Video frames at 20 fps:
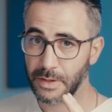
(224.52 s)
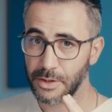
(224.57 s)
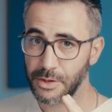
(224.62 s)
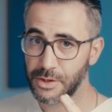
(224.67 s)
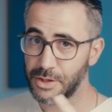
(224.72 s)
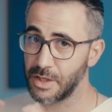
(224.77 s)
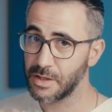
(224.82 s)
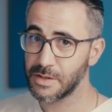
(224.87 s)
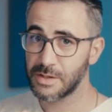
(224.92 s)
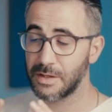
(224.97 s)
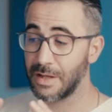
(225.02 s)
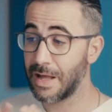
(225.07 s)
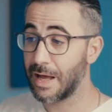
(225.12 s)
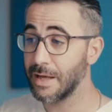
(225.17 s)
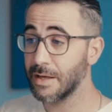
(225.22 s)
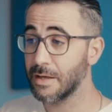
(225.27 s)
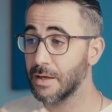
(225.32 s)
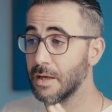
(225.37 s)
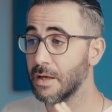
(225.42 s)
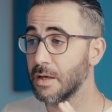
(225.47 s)
just
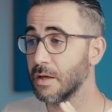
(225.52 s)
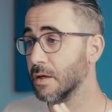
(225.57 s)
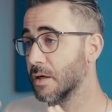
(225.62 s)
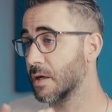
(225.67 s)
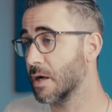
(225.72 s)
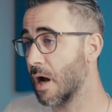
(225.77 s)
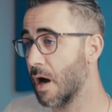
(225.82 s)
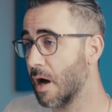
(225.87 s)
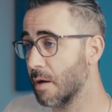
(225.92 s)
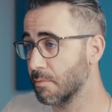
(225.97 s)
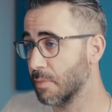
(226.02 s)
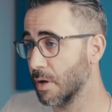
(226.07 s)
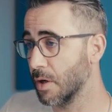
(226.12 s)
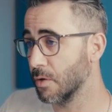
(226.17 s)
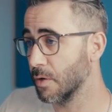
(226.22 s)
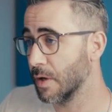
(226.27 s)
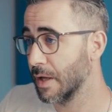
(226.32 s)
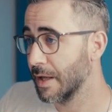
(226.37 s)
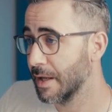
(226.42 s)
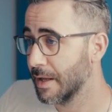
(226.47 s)
like a
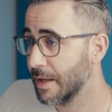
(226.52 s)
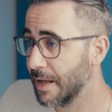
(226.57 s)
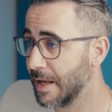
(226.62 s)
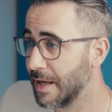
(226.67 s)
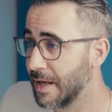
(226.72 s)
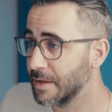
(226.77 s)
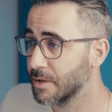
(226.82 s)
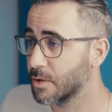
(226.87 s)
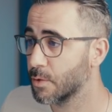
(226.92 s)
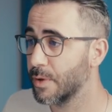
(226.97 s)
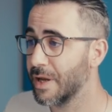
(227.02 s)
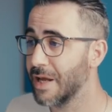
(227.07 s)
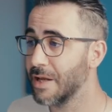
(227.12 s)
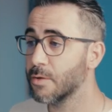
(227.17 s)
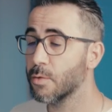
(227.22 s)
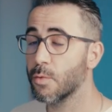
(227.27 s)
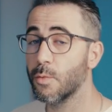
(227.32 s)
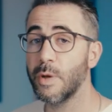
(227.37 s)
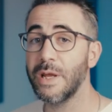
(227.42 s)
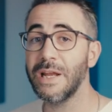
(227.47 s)
combo and
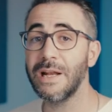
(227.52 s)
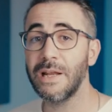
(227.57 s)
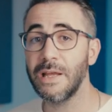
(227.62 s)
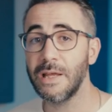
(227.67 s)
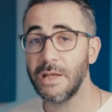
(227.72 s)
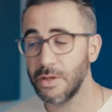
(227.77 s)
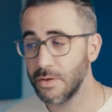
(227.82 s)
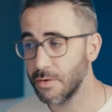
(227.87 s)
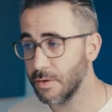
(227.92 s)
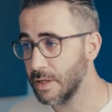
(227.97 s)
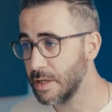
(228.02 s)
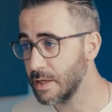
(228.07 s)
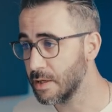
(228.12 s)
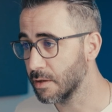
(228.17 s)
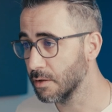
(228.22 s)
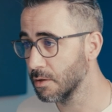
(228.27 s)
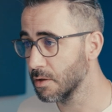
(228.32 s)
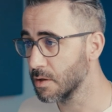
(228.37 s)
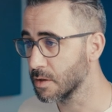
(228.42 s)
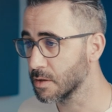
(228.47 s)
create really
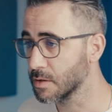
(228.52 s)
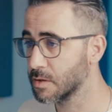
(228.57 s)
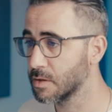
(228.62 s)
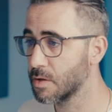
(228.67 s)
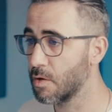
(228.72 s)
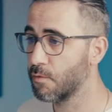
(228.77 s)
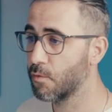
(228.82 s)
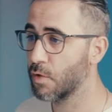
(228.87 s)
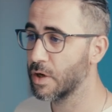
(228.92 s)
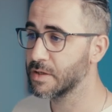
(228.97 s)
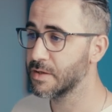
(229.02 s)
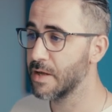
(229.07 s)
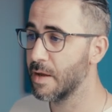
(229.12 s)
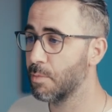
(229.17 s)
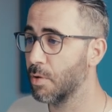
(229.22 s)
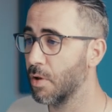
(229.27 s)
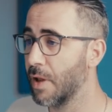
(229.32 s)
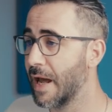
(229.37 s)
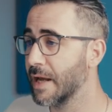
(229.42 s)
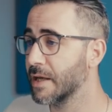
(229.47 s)
unique looks. So for
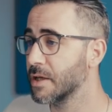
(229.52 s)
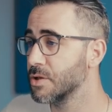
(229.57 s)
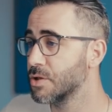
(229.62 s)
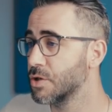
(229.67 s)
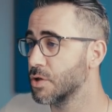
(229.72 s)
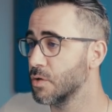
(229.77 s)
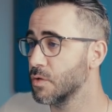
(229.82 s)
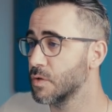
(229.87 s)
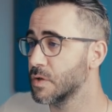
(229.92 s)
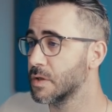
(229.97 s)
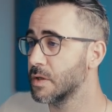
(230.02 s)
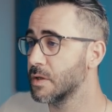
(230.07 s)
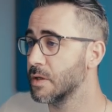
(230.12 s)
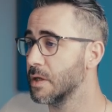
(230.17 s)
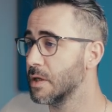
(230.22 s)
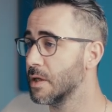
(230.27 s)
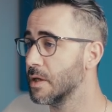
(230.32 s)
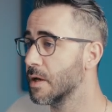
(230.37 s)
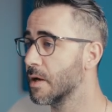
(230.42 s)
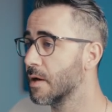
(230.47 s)
example, I can choose
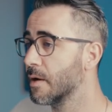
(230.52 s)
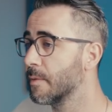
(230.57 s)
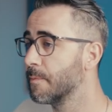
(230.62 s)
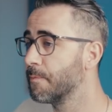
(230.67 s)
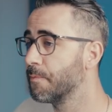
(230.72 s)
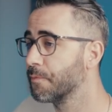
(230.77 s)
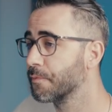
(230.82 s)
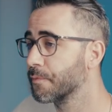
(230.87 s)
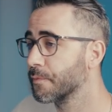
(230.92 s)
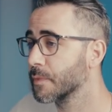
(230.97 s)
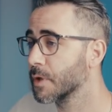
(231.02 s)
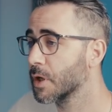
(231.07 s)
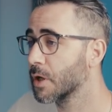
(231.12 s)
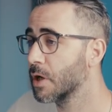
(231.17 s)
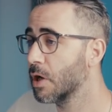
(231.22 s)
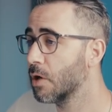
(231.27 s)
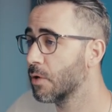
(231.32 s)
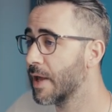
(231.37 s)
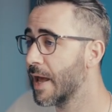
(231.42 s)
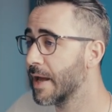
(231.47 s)
the um,
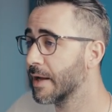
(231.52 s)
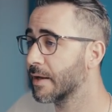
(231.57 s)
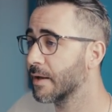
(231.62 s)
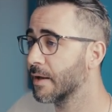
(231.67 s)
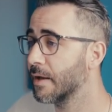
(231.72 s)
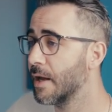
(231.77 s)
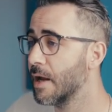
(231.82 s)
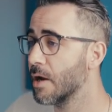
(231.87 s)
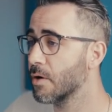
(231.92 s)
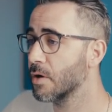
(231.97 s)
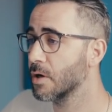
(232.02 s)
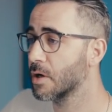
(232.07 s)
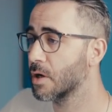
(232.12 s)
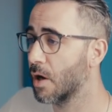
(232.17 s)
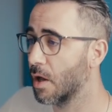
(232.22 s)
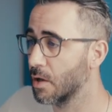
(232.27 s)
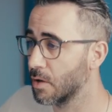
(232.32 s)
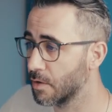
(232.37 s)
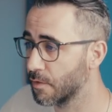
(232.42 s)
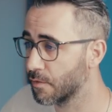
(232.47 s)
Kodak
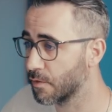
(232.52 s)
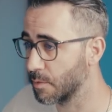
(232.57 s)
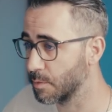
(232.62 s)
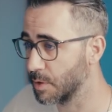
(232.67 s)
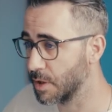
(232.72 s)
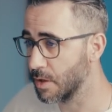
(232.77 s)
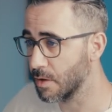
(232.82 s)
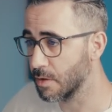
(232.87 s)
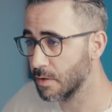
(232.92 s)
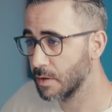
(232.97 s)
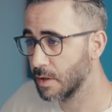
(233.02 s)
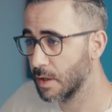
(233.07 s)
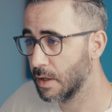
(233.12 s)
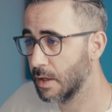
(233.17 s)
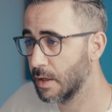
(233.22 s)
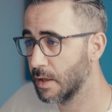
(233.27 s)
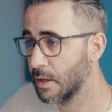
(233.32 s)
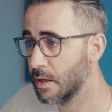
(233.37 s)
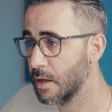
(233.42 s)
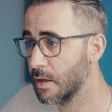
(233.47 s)
Aerocolor from here
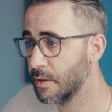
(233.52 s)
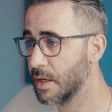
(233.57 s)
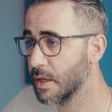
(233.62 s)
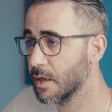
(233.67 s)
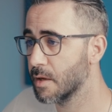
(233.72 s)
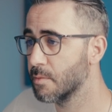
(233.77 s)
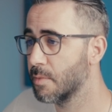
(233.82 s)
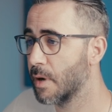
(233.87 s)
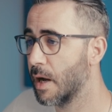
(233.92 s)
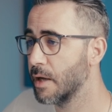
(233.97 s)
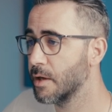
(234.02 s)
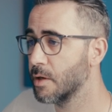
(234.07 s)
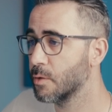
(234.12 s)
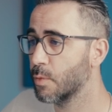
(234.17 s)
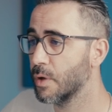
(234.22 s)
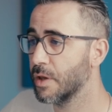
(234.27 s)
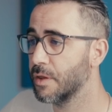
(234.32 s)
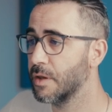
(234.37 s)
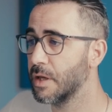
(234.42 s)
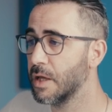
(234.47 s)
and then combine
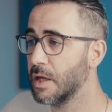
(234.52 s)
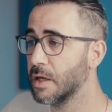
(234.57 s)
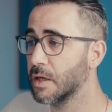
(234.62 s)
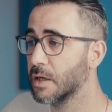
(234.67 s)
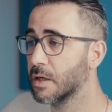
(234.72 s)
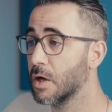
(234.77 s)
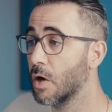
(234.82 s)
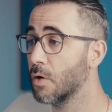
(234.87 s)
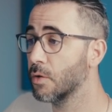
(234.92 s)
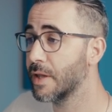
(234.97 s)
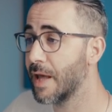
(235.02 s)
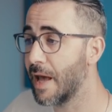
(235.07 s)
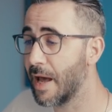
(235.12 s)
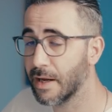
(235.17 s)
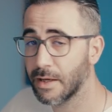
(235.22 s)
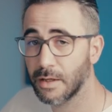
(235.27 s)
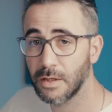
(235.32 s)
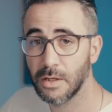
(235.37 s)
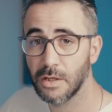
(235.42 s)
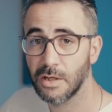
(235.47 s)
it with the
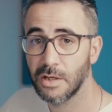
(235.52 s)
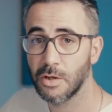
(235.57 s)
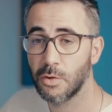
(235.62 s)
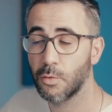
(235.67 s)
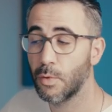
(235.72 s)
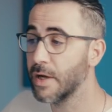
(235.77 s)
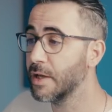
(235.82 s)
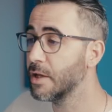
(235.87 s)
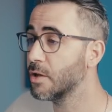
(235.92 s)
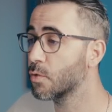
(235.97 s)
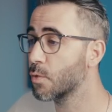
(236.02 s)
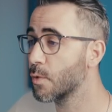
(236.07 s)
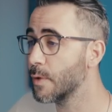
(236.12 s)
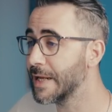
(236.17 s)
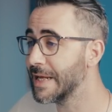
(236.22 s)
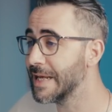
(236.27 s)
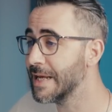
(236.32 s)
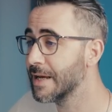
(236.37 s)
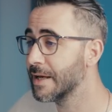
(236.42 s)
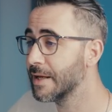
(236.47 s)
Kodak
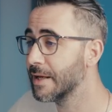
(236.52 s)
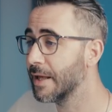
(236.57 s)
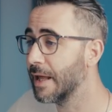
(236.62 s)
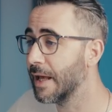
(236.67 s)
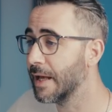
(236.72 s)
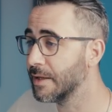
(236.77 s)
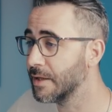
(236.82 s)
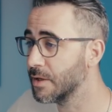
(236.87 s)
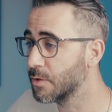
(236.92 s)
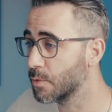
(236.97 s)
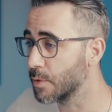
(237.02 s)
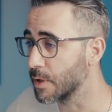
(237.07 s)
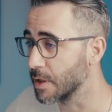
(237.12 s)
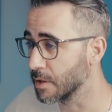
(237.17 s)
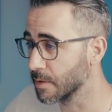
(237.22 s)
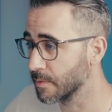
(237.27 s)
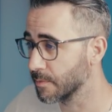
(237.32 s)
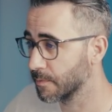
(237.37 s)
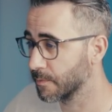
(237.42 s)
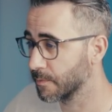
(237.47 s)
2383.